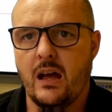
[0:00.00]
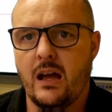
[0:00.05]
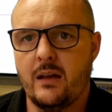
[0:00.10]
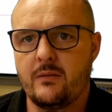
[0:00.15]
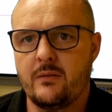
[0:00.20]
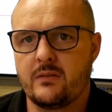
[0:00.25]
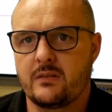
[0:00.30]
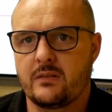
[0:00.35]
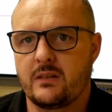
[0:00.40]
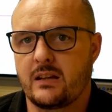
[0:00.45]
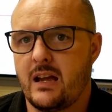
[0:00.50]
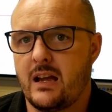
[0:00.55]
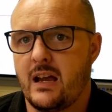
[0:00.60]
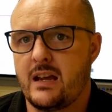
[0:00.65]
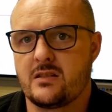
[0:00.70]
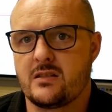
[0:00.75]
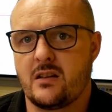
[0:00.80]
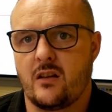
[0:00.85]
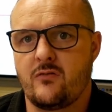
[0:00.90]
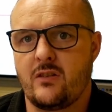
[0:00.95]
And the
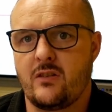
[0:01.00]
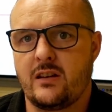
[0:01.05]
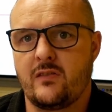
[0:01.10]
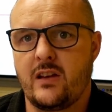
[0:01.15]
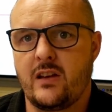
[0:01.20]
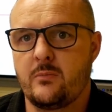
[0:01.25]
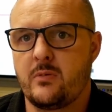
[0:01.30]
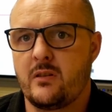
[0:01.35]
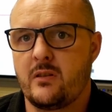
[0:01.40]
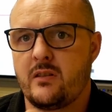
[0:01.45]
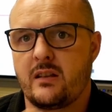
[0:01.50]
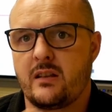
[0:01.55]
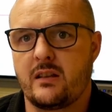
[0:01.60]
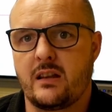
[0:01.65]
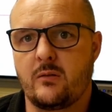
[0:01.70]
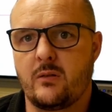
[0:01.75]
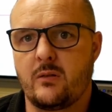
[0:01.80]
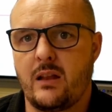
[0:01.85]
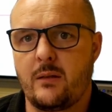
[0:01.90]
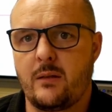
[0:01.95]
guys are readily
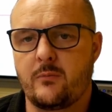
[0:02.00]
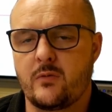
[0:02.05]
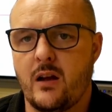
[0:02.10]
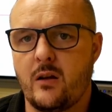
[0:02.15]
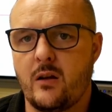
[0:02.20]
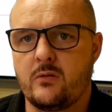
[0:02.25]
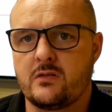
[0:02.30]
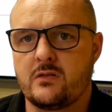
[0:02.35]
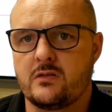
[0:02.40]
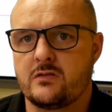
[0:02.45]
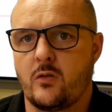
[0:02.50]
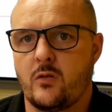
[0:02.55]
available, they'll help you out.